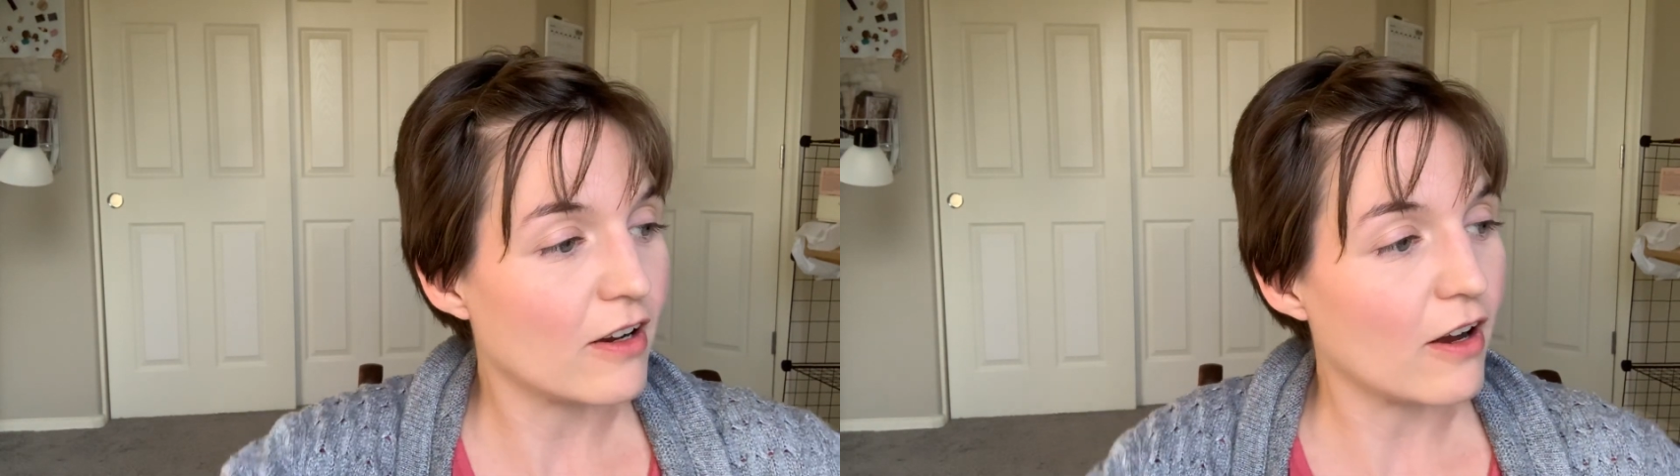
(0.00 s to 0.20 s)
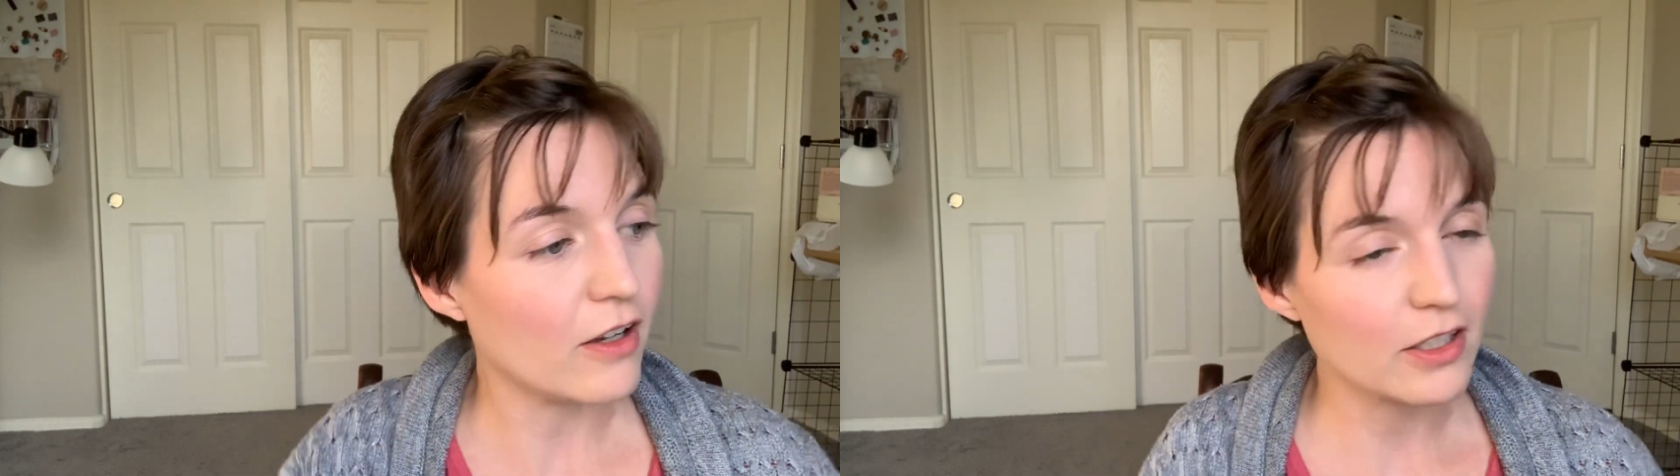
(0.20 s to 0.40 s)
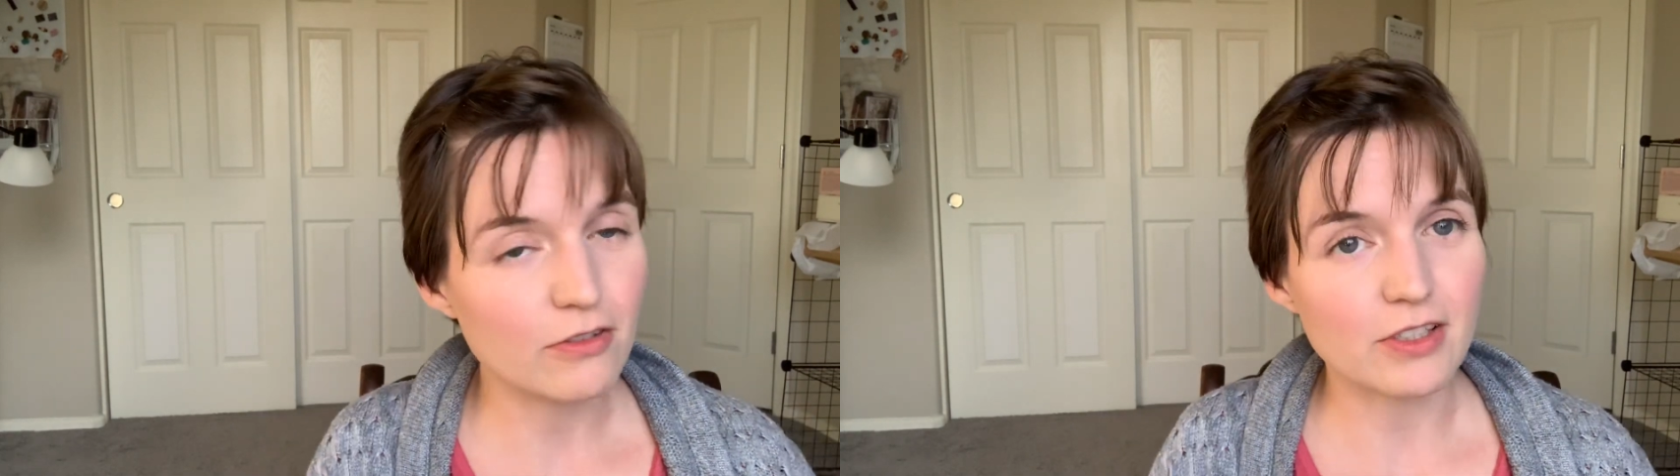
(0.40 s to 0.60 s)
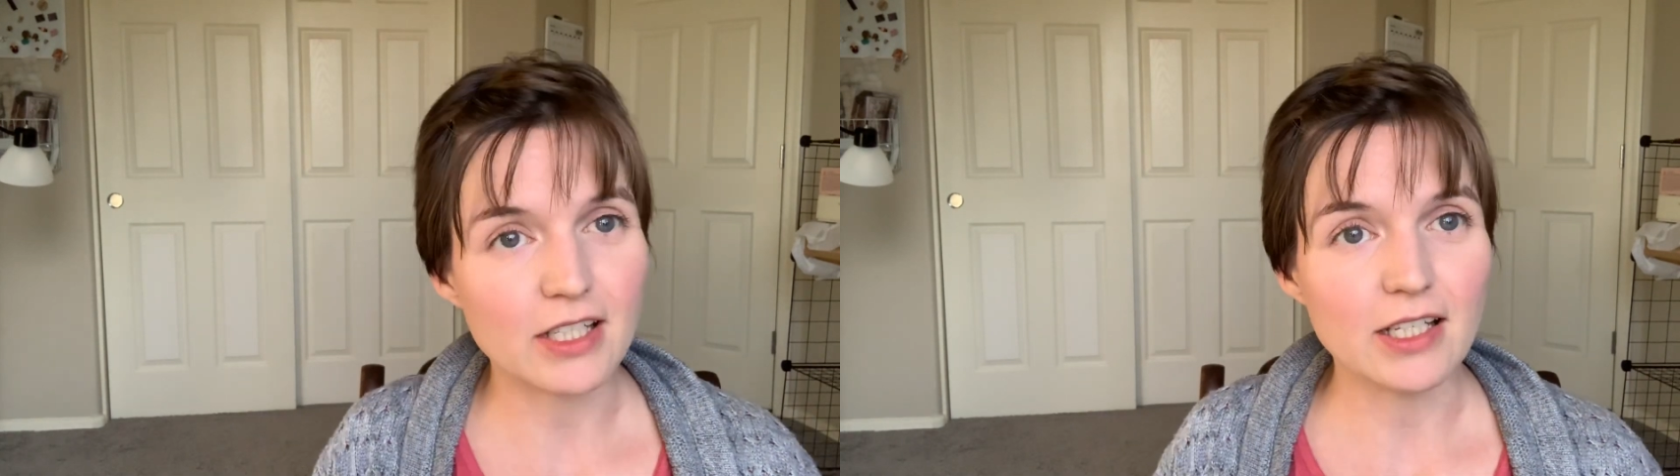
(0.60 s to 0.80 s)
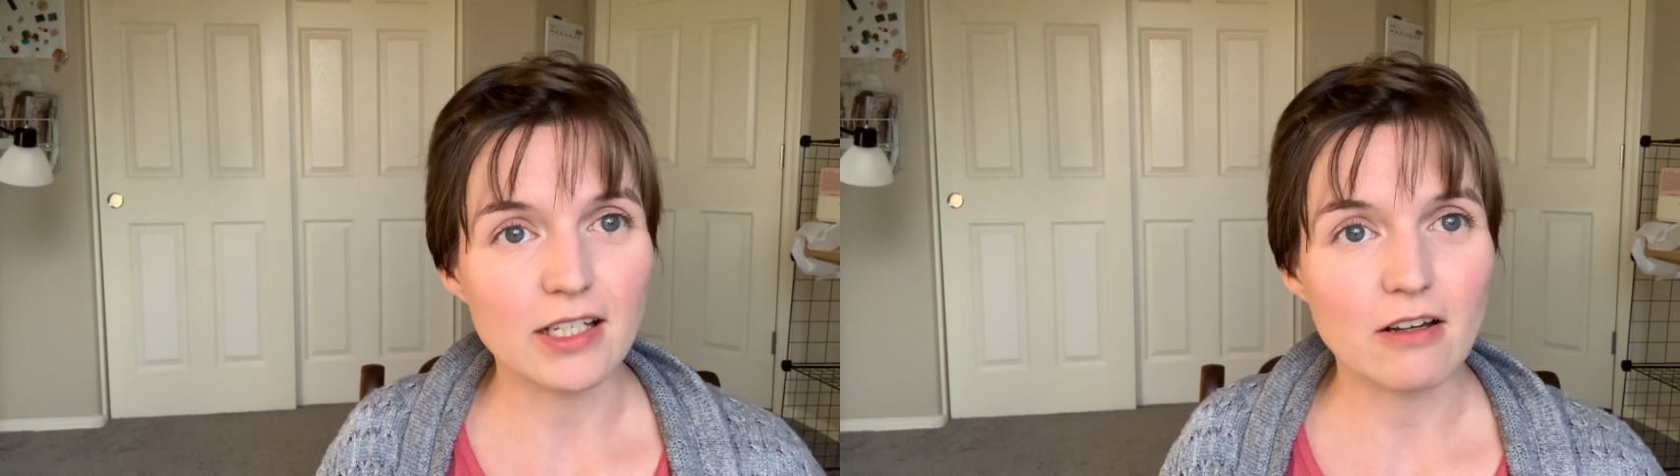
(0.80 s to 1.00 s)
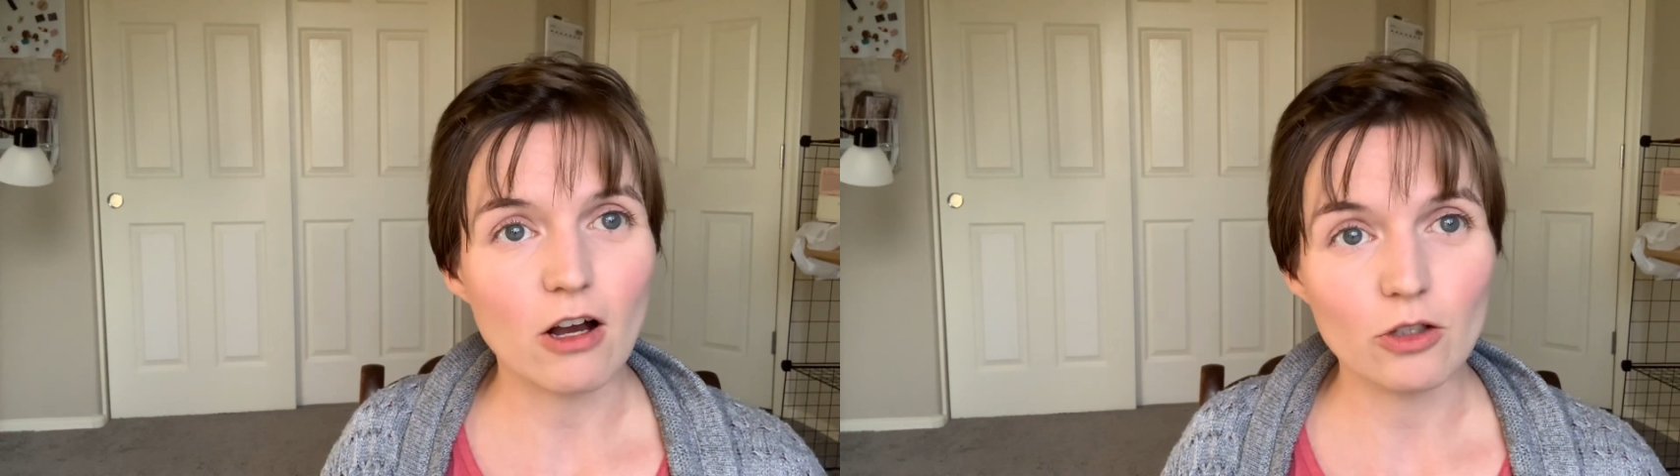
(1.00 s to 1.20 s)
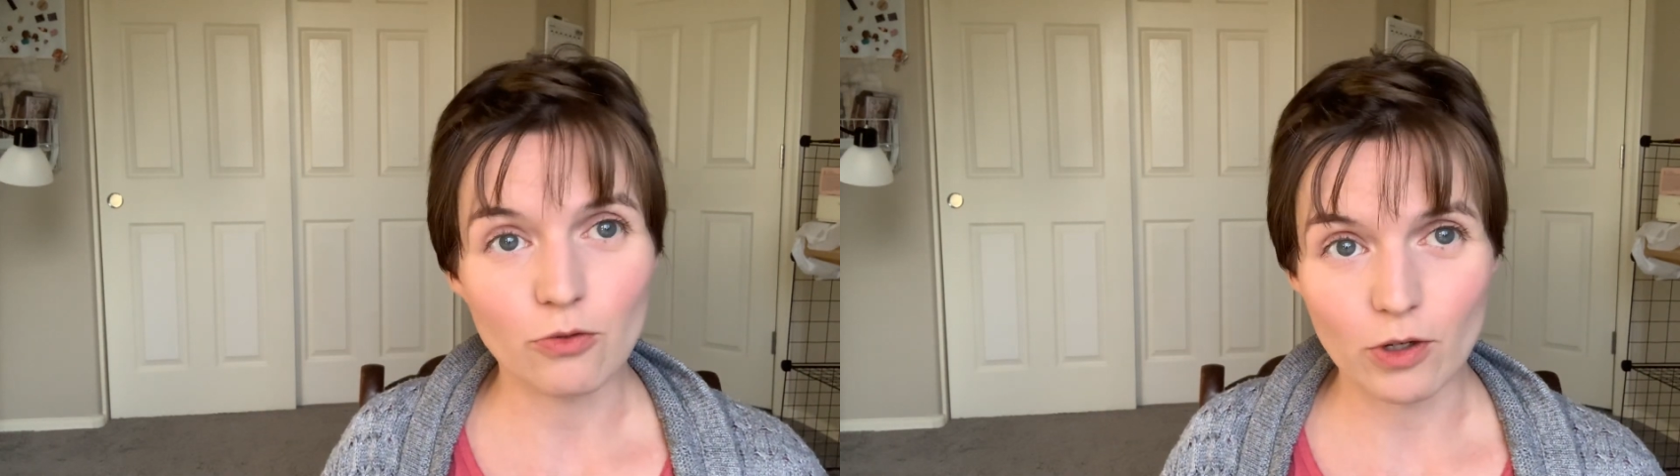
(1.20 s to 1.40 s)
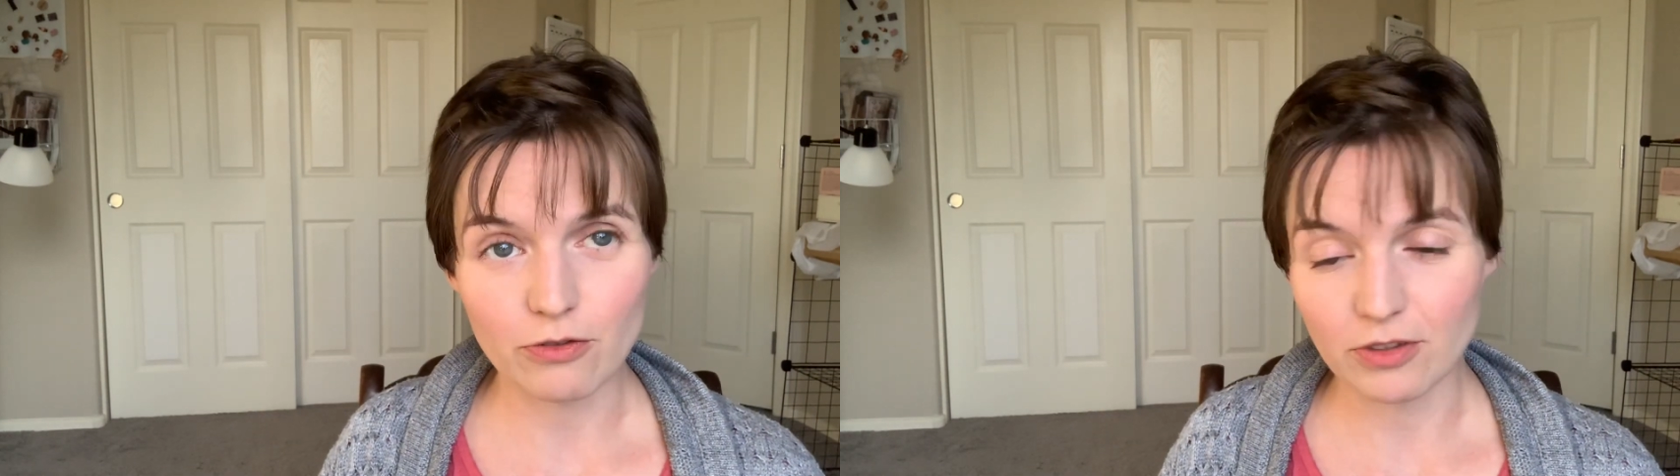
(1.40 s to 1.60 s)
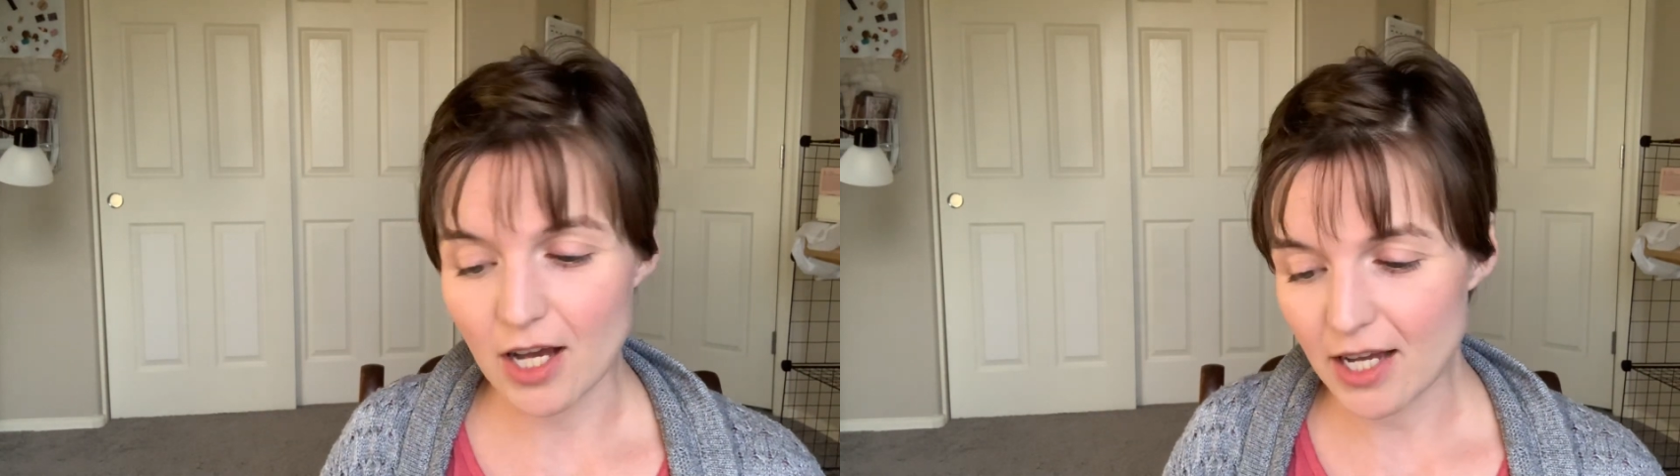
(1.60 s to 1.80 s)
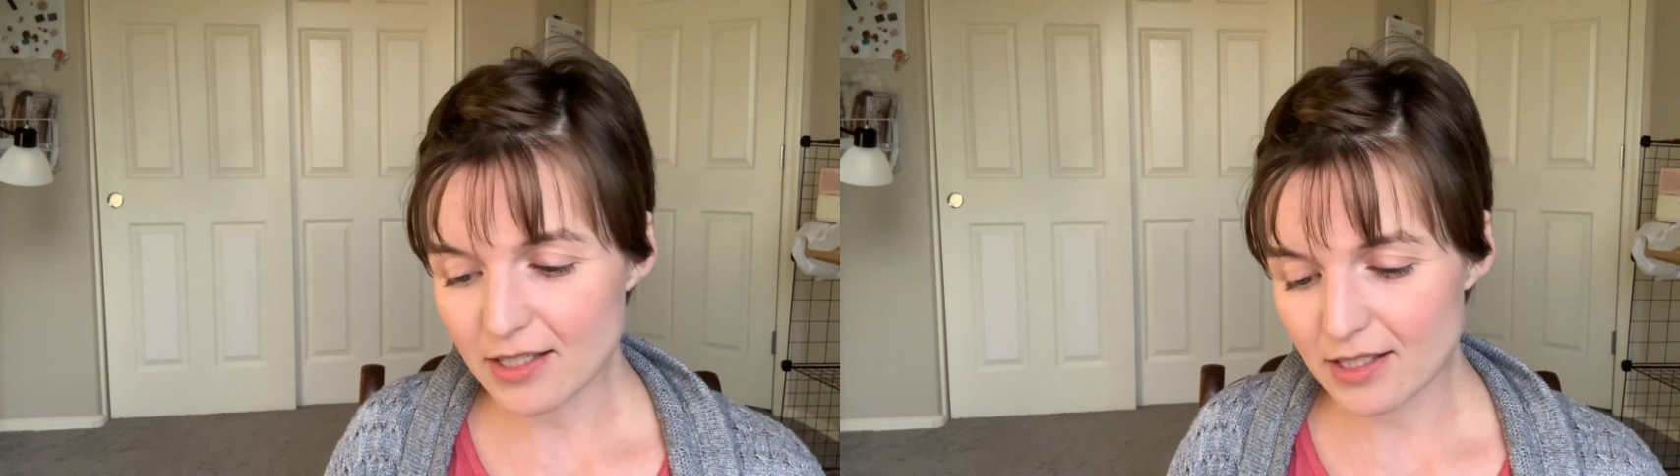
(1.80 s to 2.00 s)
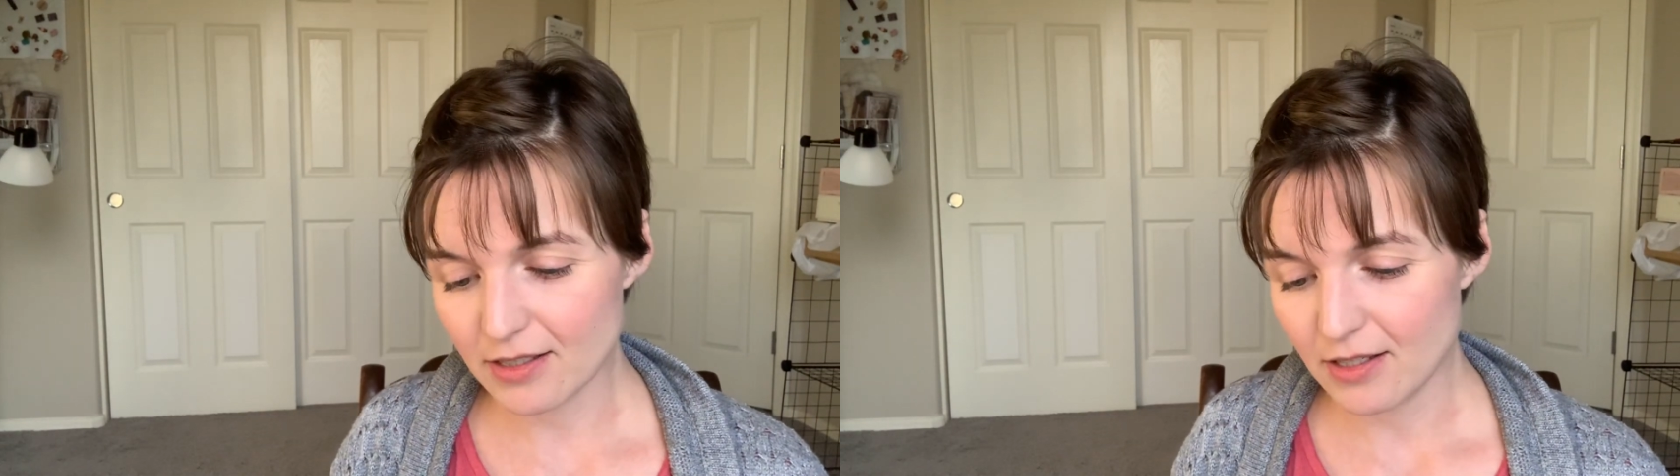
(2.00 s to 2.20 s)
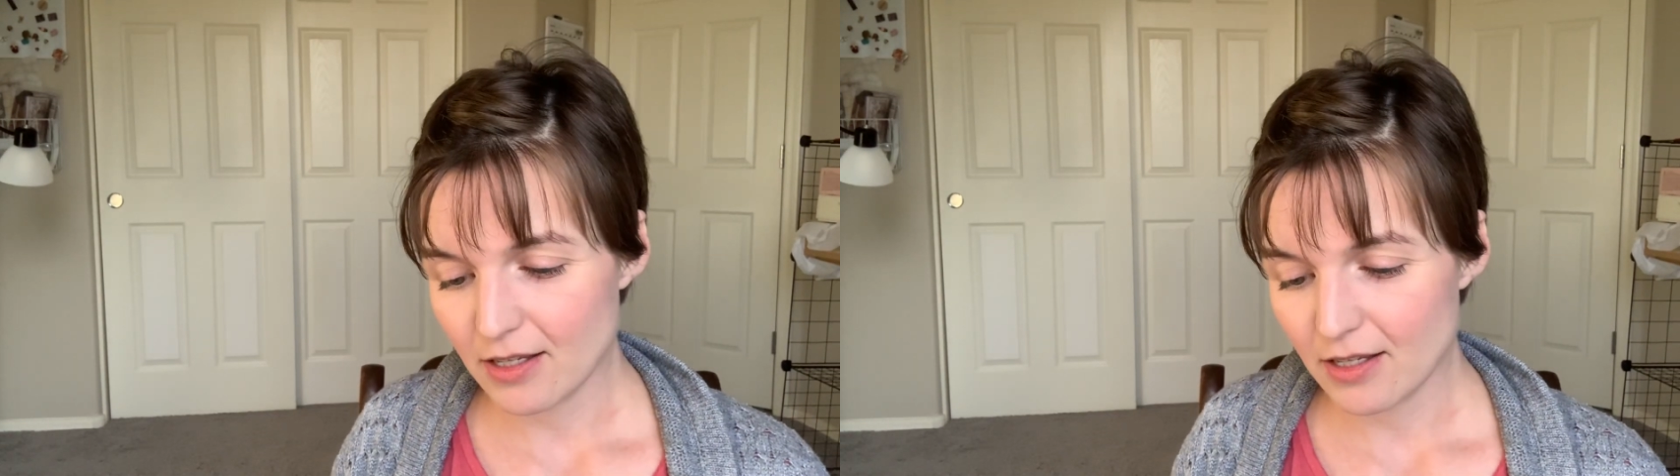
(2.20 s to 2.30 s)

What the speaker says: all of the called for floss,